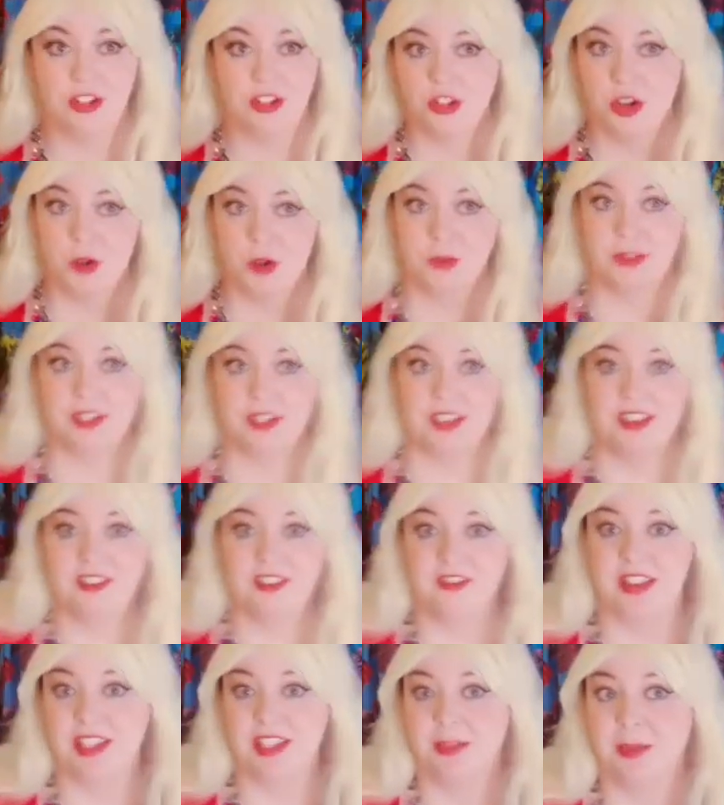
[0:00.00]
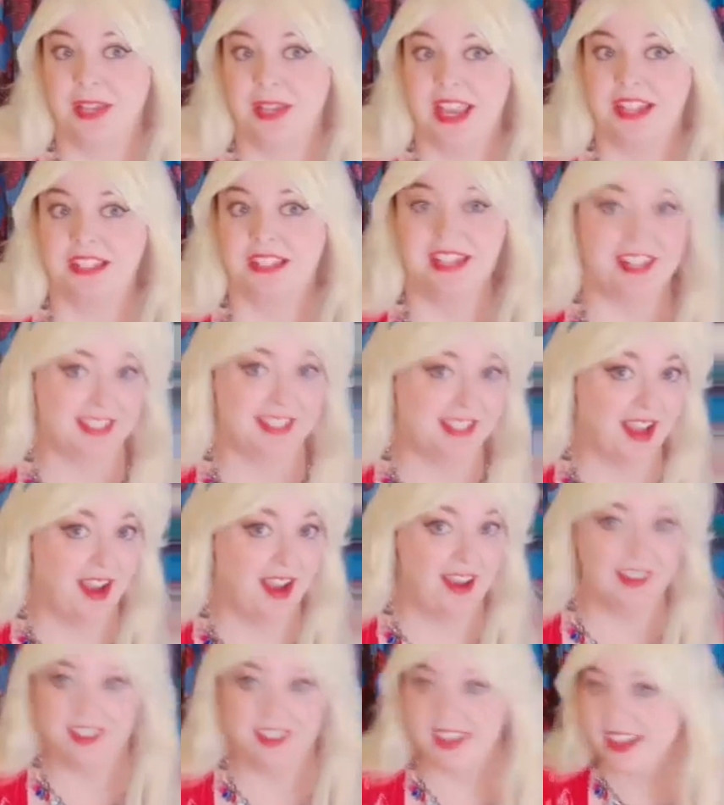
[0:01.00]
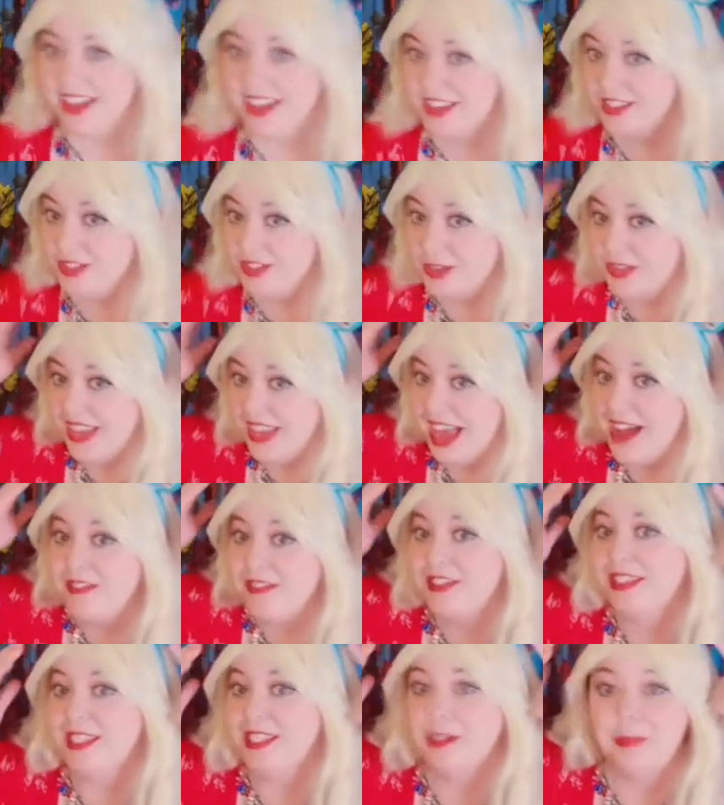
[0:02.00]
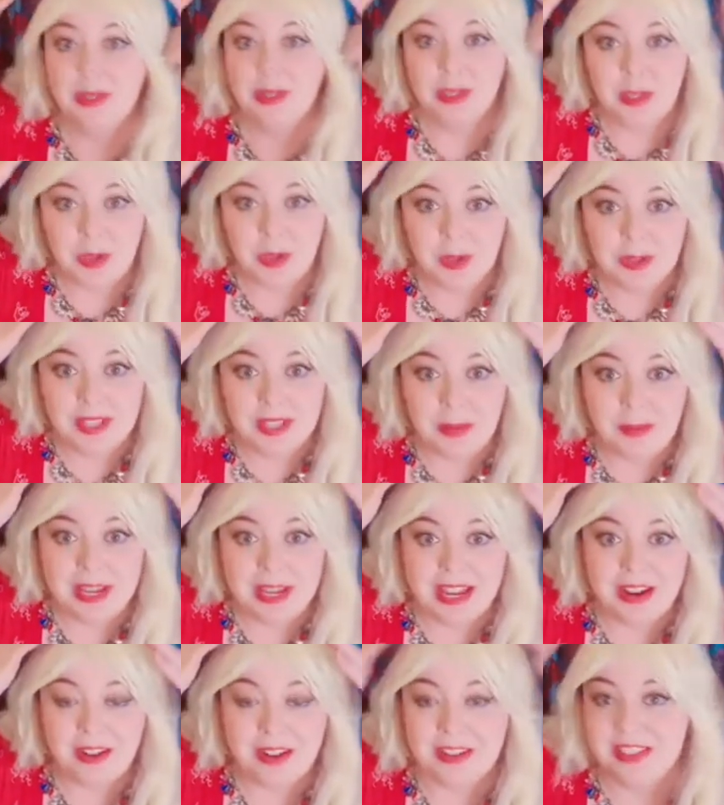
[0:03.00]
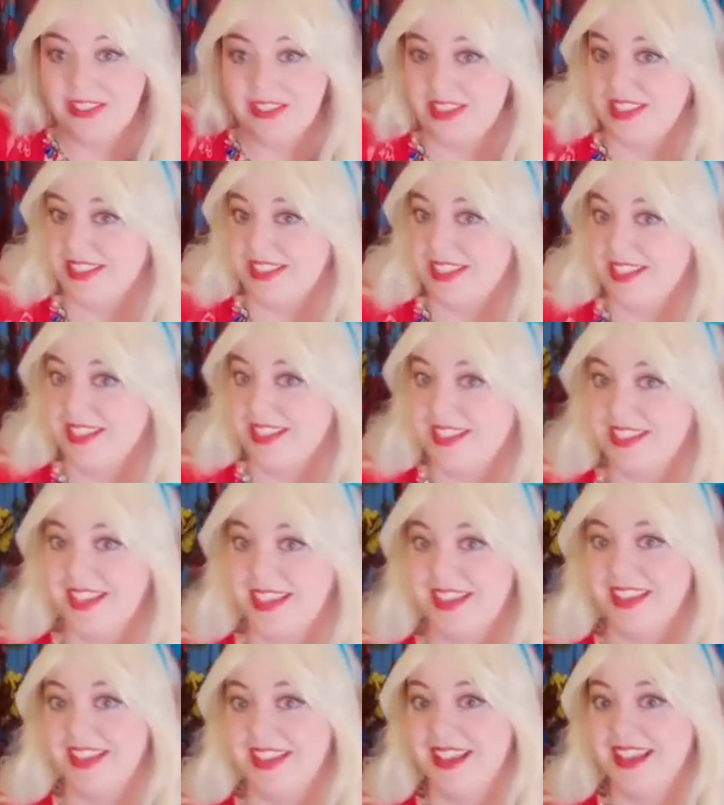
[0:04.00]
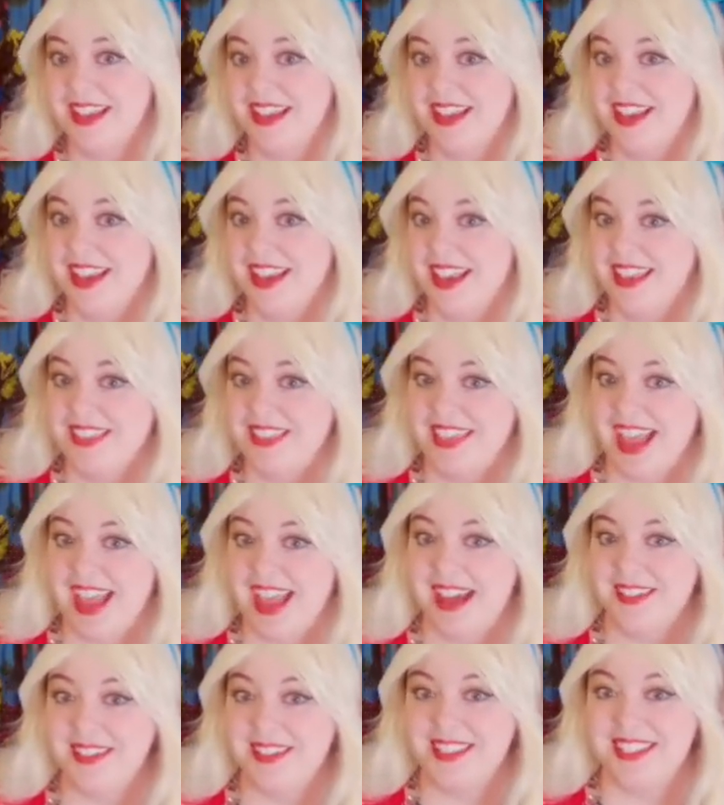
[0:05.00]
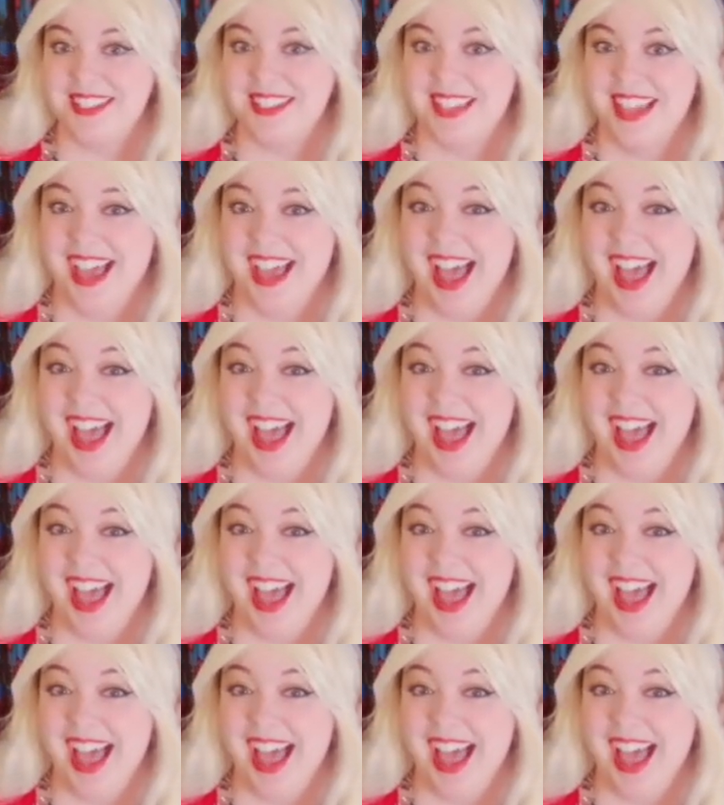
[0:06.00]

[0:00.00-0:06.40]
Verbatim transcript: to show Facebook and TikTok. So they have the little balloons up here, and then this is the house.